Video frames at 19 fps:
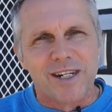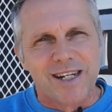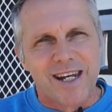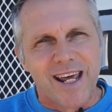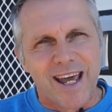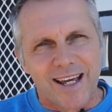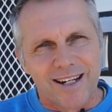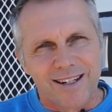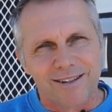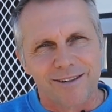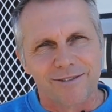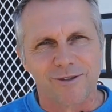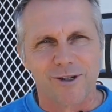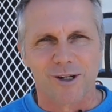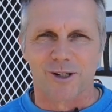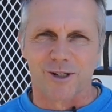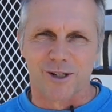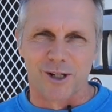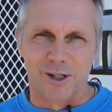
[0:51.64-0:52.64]
net,
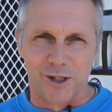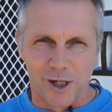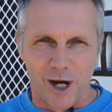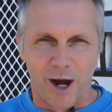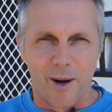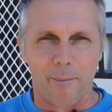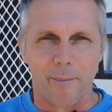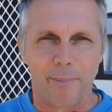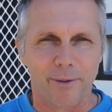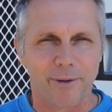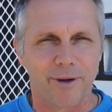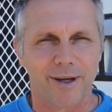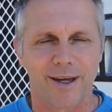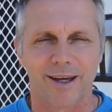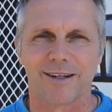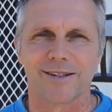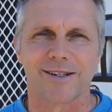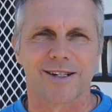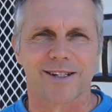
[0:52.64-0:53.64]
just to jump
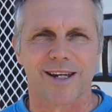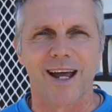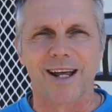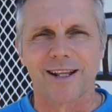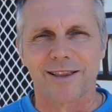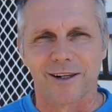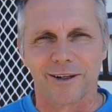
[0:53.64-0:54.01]
and to take